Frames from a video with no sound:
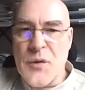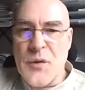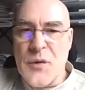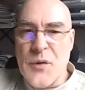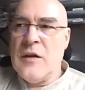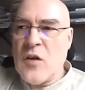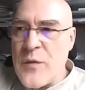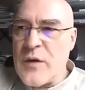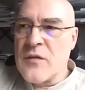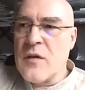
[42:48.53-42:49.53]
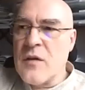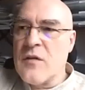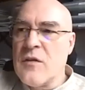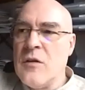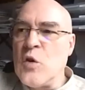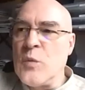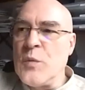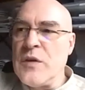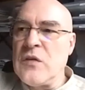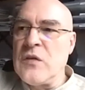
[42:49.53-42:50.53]
And it's obvious that
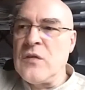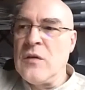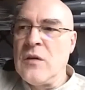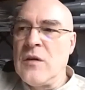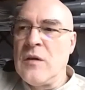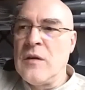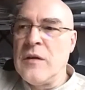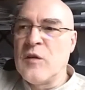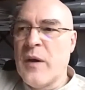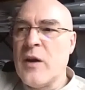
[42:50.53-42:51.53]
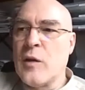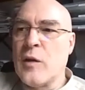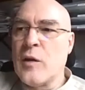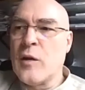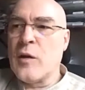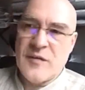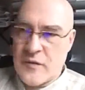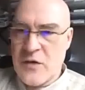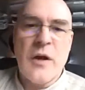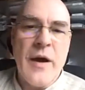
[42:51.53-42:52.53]
Europe is, in spite of its
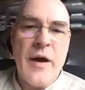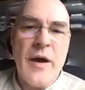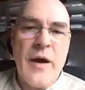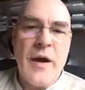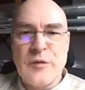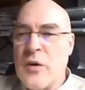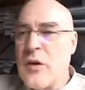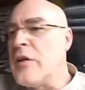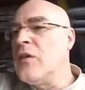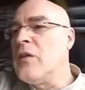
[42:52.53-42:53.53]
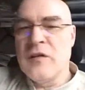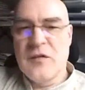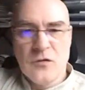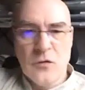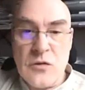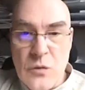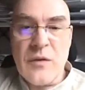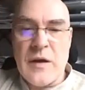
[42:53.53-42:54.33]
value-guided foreign policy, is not doing